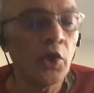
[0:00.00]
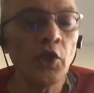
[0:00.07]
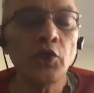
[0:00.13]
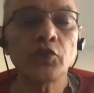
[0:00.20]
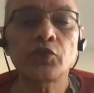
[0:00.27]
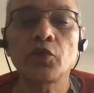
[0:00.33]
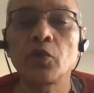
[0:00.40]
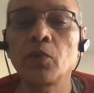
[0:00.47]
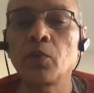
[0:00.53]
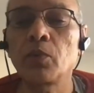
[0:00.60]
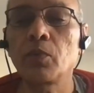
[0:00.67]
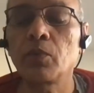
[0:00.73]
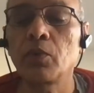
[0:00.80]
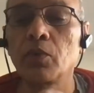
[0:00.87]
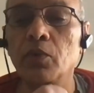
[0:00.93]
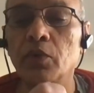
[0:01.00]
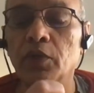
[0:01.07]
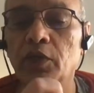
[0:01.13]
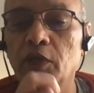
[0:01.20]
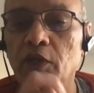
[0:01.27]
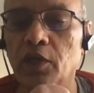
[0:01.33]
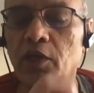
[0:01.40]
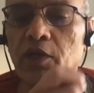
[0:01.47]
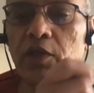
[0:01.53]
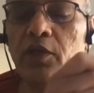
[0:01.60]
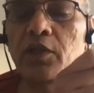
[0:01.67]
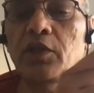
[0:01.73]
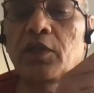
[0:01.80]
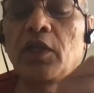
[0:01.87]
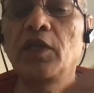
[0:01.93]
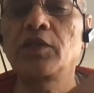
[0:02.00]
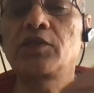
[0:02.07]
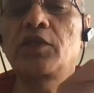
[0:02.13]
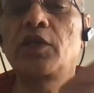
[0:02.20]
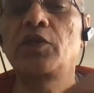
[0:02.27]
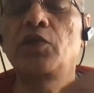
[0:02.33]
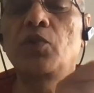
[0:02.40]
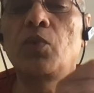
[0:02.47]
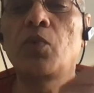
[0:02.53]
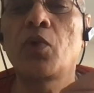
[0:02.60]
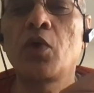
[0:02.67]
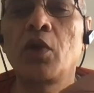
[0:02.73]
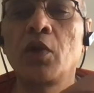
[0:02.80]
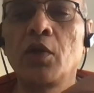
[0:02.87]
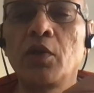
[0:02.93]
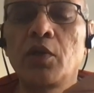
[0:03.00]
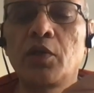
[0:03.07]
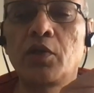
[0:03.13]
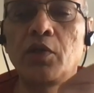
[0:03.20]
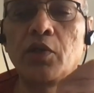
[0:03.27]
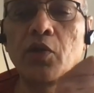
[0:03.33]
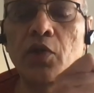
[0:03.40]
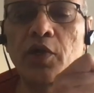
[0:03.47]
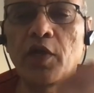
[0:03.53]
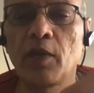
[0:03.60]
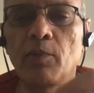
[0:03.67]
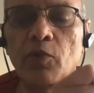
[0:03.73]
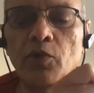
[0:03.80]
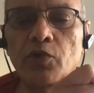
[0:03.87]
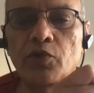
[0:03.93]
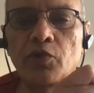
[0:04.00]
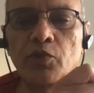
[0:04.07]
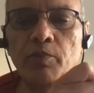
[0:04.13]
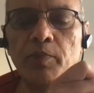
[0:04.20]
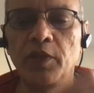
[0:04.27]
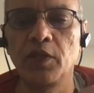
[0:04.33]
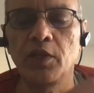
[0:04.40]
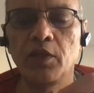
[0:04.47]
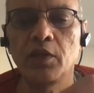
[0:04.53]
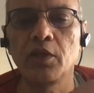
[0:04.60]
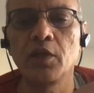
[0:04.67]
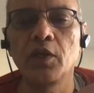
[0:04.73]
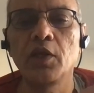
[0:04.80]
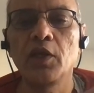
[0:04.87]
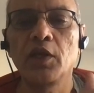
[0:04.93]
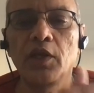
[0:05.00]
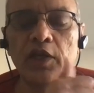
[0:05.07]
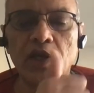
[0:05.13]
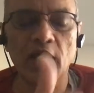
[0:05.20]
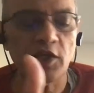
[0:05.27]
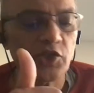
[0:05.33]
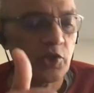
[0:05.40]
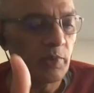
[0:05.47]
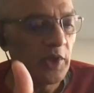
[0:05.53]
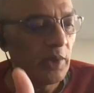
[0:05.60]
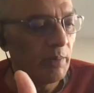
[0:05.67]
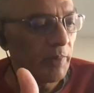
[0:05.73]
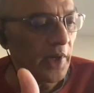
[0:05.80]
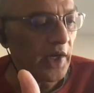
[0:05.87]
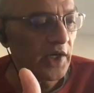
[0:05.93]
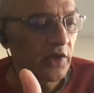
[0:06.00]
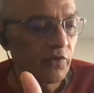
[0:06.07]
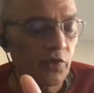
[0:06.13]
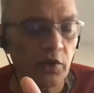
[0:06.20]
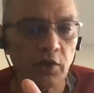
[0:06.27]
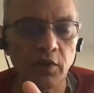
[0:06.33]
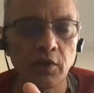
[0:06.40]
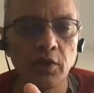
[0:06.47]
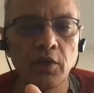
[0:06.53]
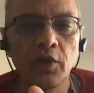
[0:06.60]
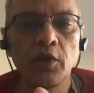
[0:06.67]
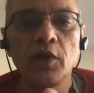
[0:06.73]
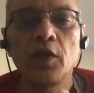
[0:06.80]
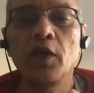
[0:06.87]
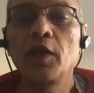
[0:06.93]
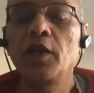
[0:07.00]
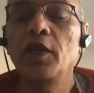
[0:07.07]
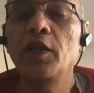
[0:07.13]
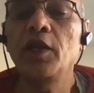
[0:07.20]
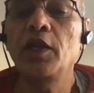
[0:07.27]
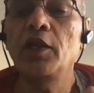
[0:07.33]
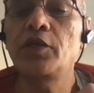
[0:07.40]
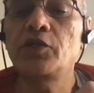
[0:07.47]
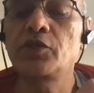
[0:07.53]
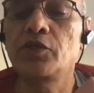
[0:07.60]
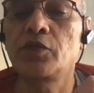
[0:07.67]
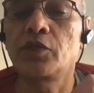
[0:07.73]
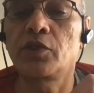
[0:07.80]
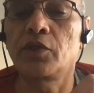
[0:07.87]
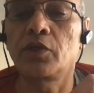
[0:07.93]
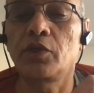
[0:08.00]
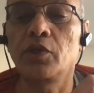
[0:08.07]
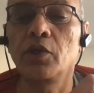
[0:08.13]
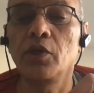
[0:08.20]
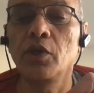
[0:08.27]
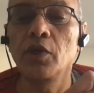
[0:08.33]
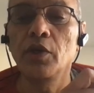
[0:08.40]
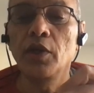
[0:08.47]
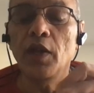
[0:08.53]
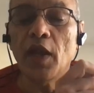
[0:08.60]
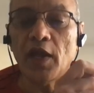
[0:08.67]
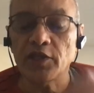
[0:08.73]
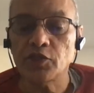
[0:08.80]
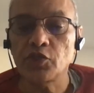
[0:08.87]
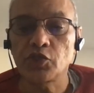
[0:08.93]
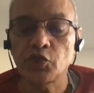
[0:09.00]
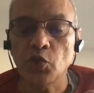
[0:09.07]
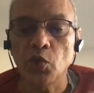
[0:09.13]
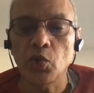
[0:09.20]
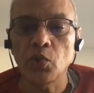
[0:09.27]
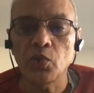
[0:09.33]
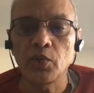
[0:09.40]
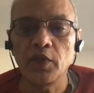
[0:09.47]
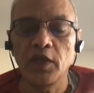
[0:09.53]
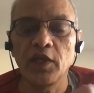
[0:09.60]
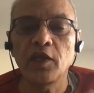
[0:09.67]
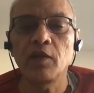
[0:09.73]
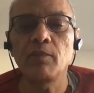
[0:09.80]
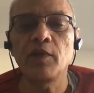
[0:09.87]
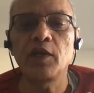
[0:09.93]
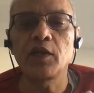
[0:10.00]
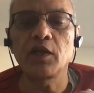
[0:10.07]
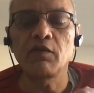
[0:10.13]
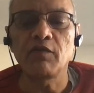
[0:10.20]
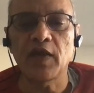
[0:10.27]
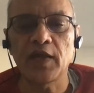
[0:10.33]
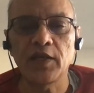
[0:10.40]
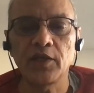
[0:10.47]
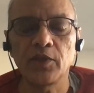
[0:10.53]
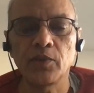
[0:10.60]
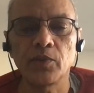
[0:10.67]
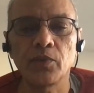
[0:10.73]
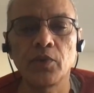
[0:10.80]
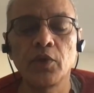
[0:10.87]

So here are the things that you want your demo to be. It has to be impactful. It has to show incremental value.